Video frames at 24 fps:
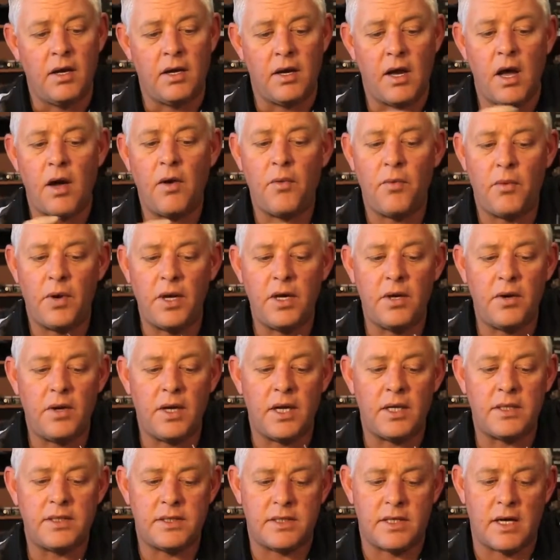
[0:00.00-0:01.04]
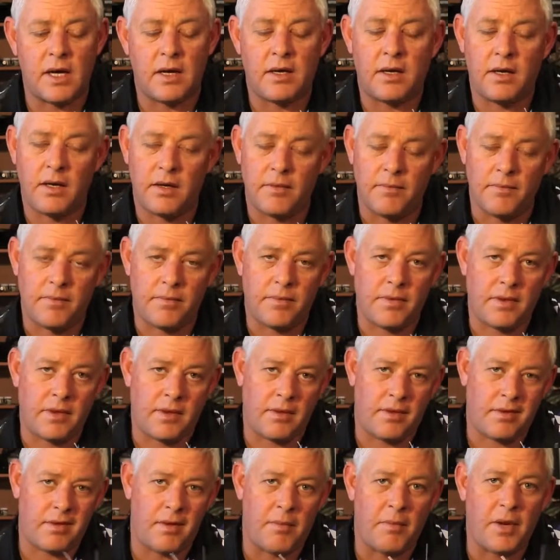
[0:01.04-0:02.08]
Now, when you get stuck,
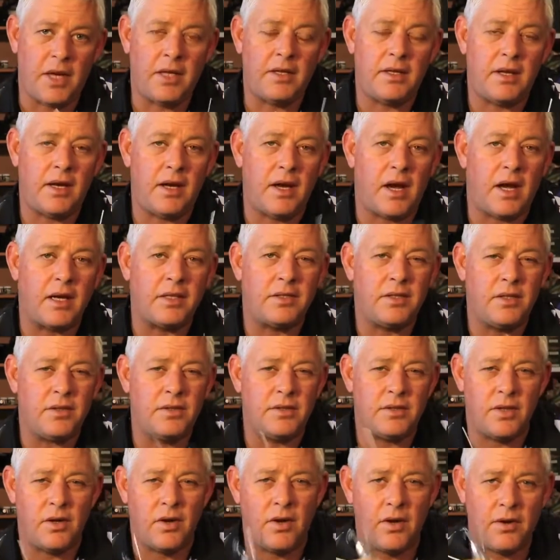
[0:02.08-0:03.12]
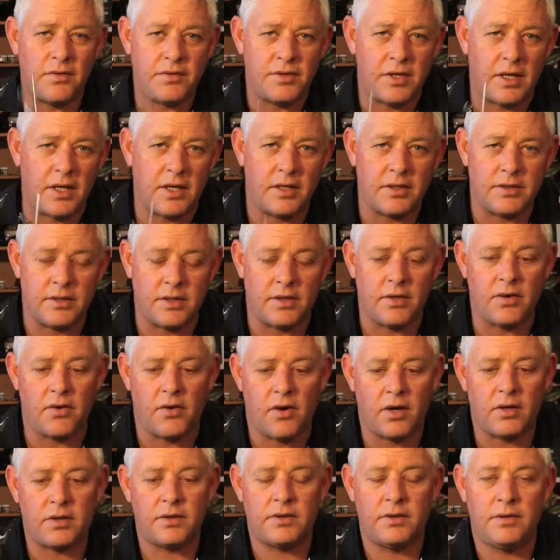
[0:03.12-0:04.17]
the main thing, guys, lose a lot of sinkers in the
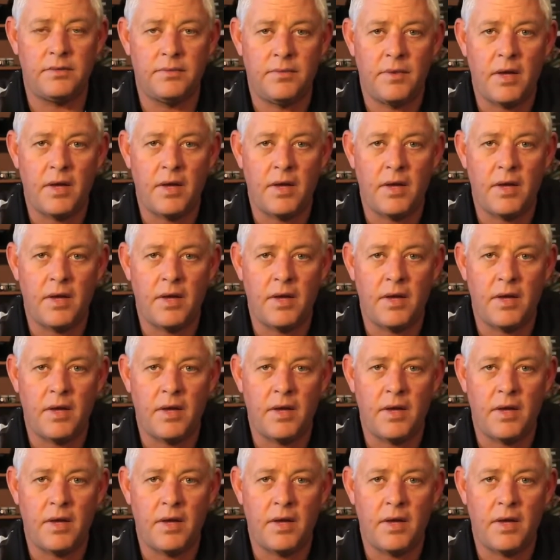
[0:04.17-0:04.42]
rocks.